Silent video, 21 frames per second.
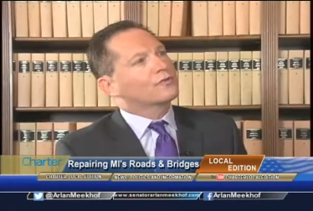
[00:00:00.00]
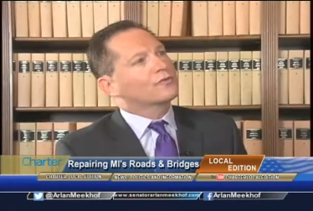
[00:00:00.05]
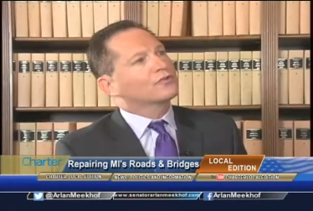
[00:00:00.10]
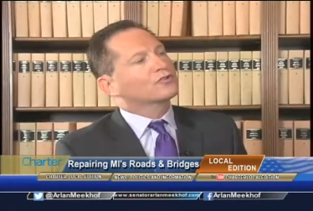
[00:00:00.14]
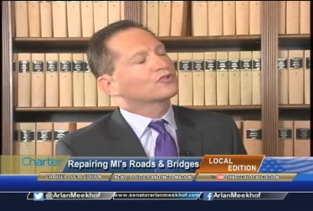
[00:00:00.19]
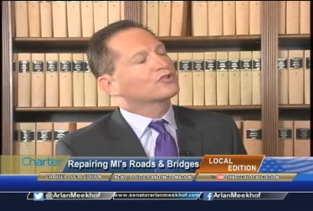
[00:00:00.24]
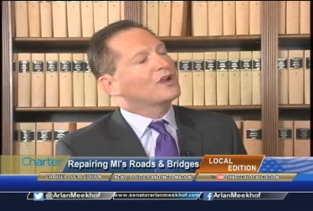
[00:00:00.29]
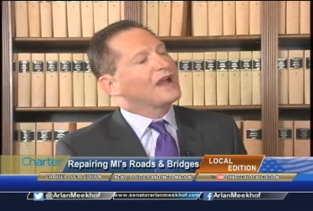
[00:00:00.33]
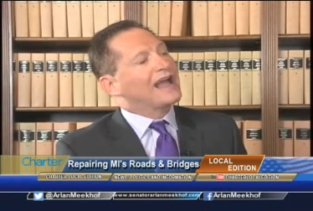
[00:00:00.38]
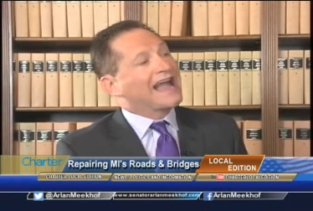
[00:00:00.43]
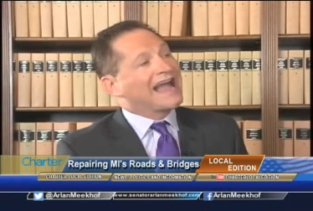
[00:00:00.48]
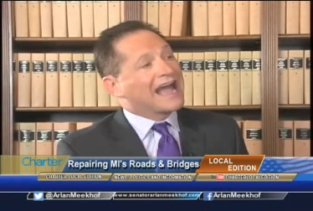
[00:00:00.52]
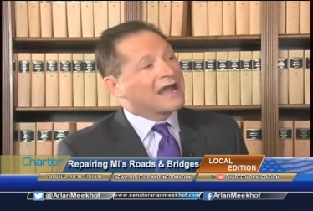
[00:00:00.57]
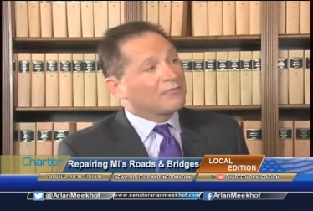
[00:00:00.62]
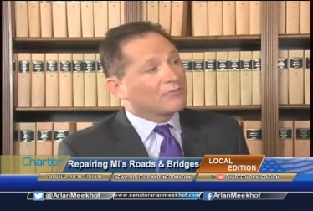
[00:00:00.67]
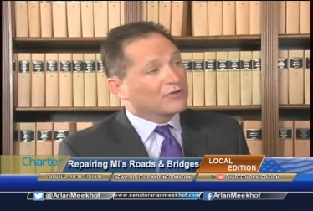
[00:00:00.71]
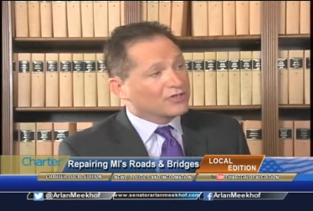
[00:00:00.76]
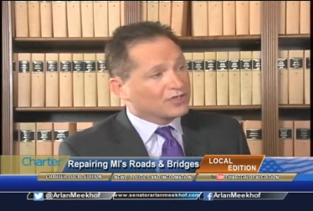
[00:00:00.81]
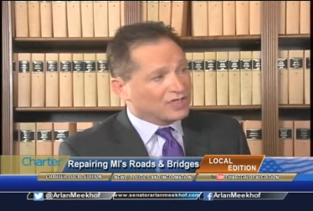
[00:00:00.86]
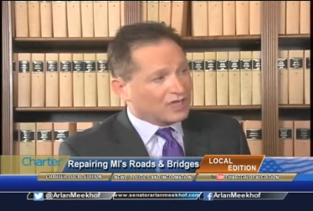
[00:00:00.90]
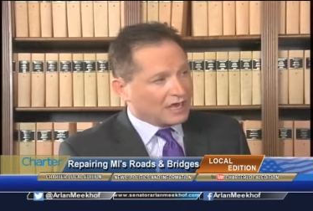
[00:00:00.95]
there's an
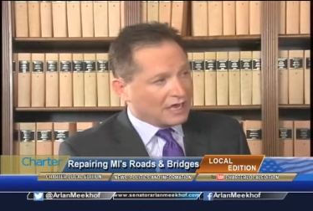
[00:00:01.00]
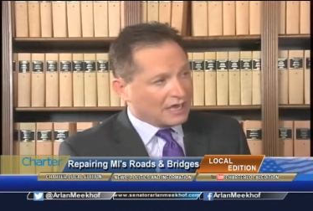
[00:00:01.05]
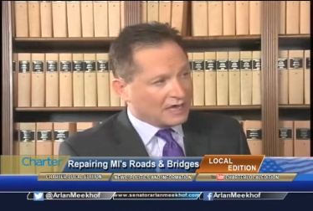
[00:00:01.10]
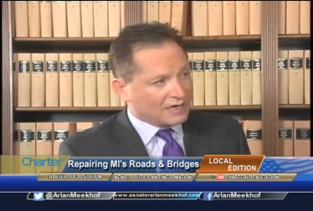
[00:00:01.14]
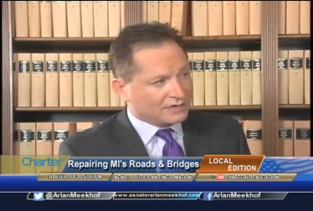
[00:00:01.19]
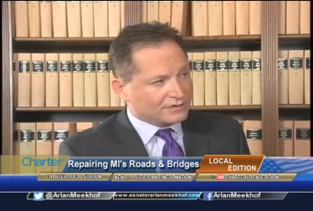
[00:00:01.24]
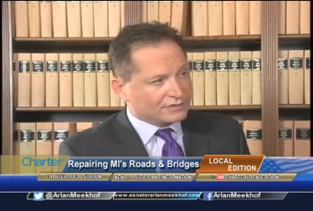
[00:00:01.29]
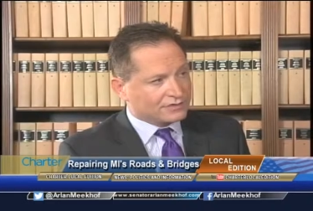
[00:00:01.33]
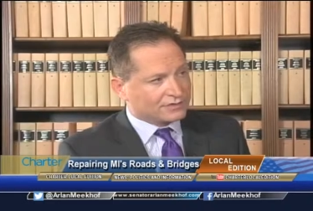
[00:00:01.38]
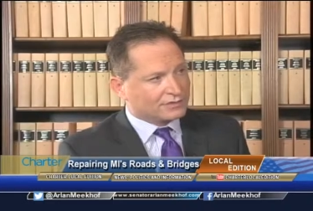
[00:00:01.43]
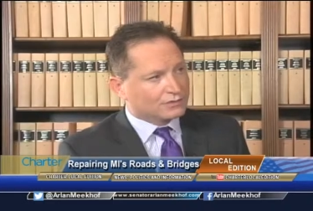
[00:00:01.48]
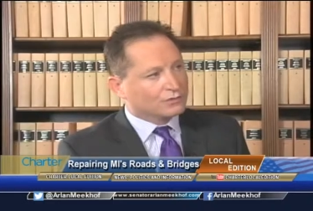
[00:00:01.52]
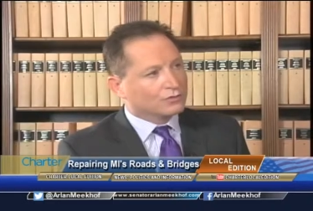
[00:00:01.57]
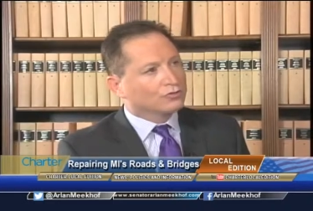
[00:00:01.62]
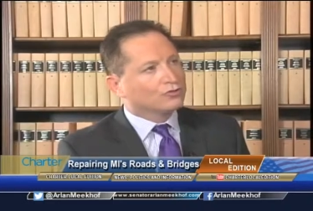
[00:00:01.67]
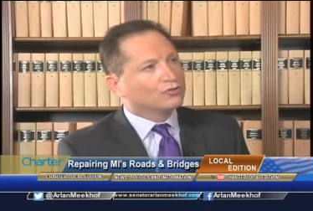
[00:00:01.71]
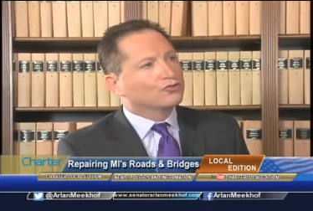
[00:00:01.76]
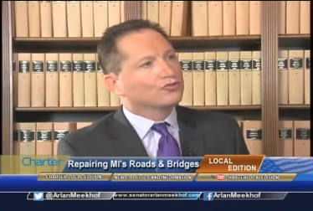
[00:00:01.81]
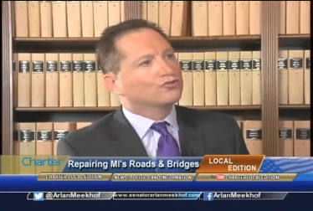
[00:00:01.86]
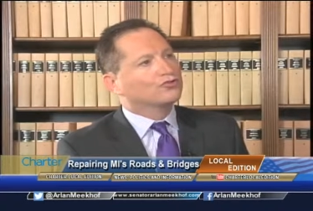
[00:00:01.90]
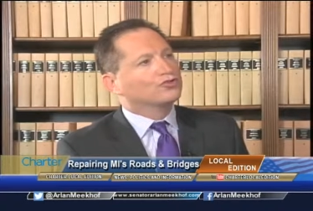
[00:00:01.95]
appetite
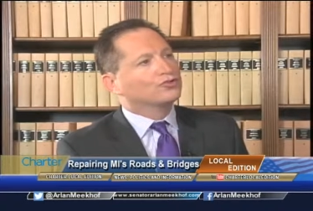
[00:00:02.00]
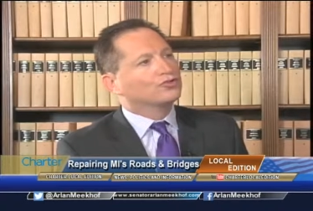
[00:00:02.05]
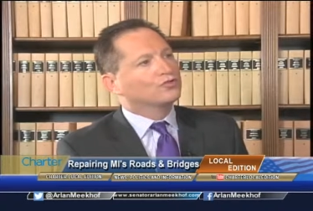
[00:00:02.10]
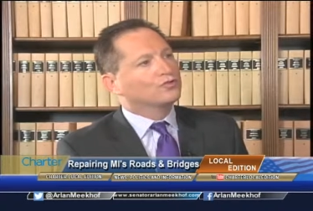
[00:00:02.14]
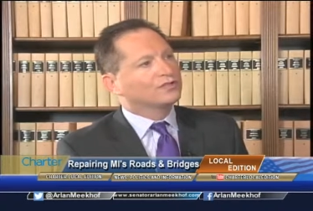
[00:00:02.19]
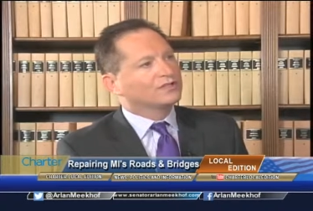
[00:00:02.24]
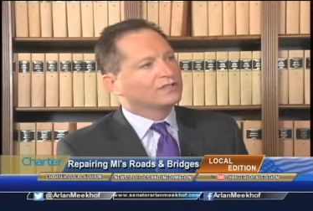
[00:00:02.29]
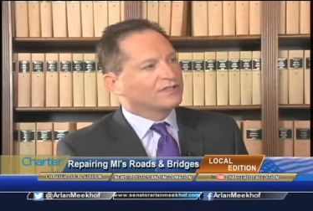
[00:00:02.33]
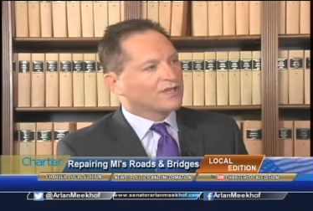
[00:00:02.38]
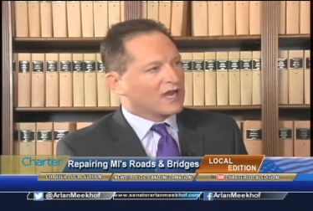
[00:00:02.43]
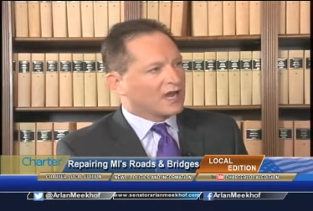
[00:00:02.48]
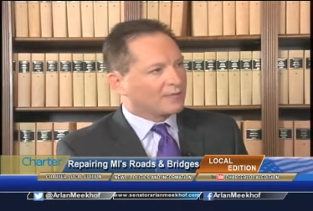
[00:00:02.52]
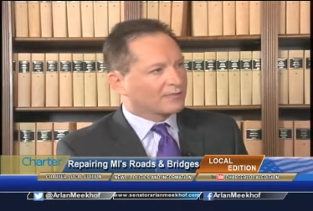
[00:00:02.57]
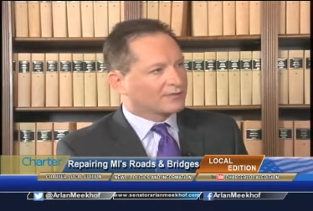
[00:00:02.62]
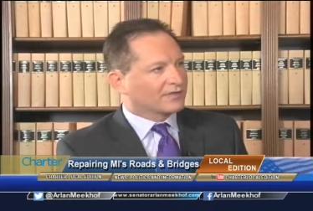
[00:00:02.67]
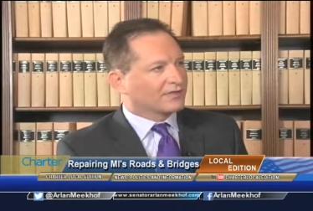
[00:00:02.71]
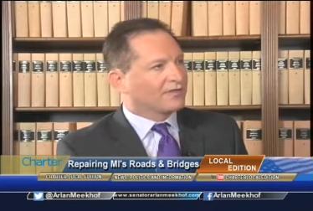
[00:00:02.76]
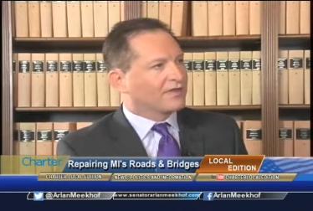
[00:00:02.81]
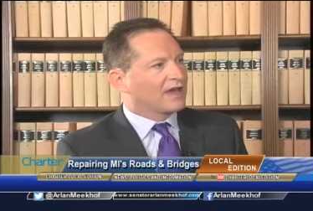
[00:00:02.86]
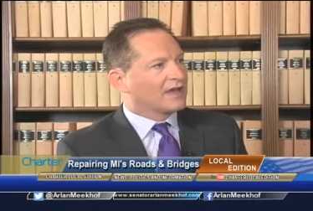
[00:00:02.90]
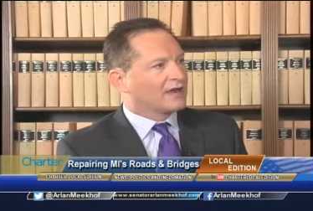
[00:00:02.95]
to
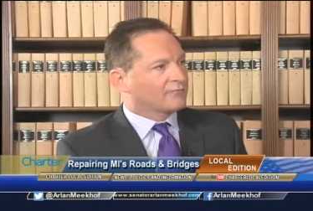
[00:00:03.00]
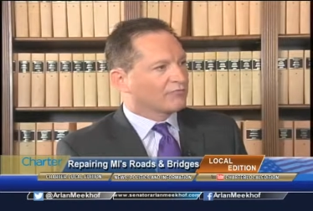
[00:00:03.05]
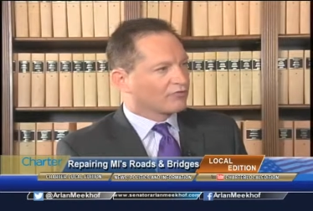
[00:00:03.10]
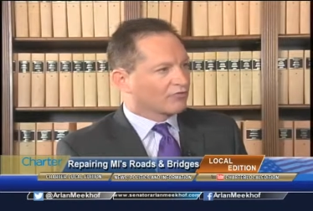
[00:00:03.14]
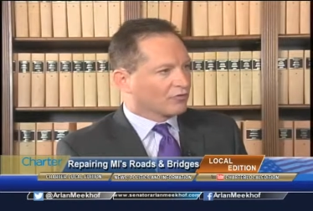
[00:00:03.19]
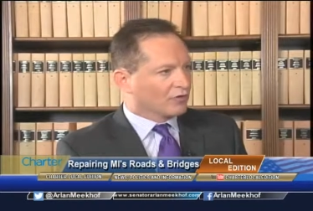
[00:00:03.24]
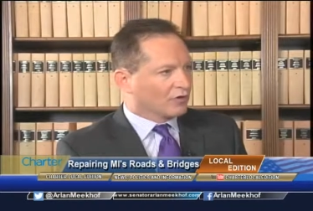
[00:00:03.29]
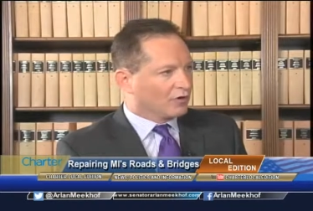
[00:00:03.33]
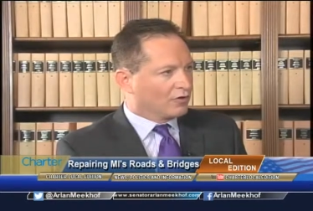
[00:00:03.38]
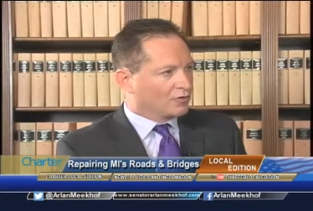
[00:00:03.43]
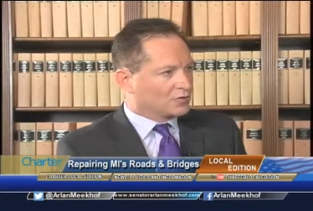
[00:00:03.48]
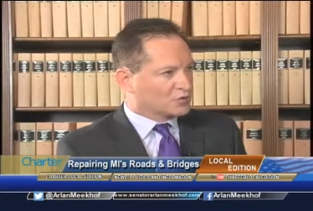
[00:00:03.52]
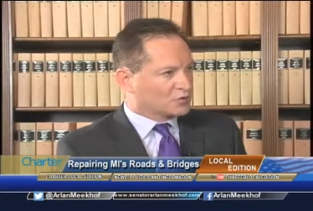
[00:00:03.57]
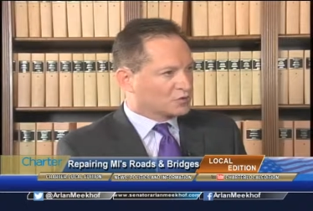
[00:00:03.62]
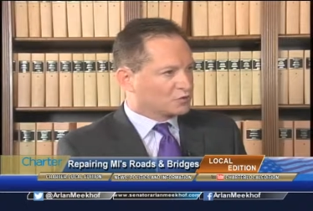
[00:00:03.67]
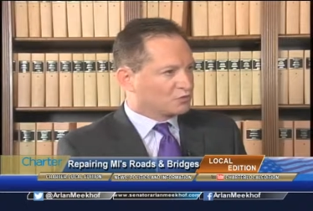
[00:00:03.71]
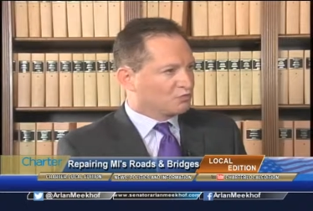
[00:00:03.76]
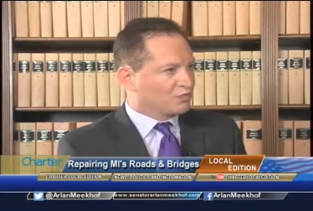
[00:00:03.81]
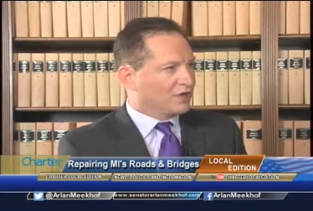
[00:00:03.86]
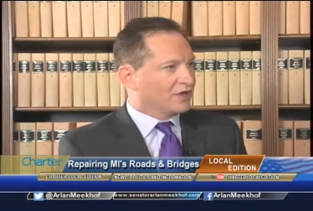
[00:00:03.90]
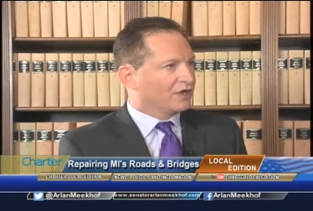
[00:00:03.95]
adopt that
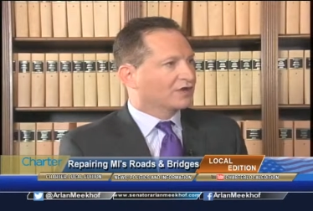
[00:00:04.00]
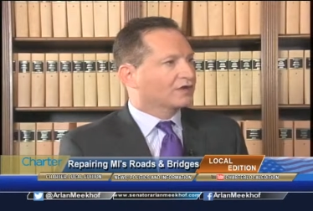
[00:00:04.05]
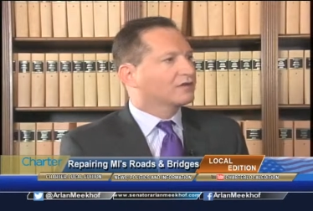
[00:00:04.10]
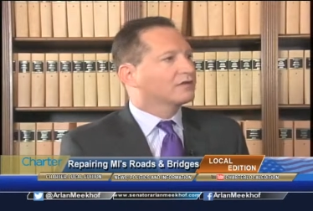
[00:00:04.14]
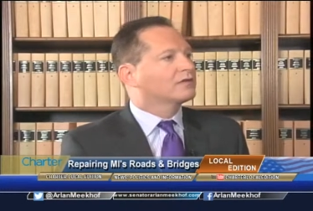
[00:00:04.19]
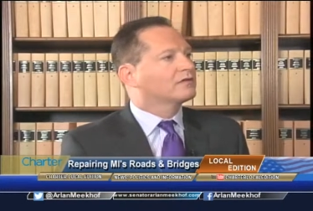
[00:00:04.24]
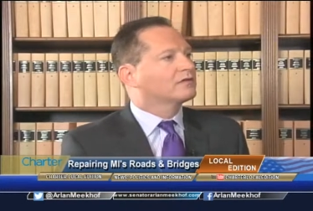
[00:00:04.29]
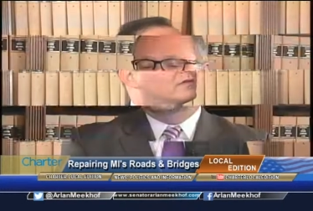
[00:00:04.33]
approach? I think uh,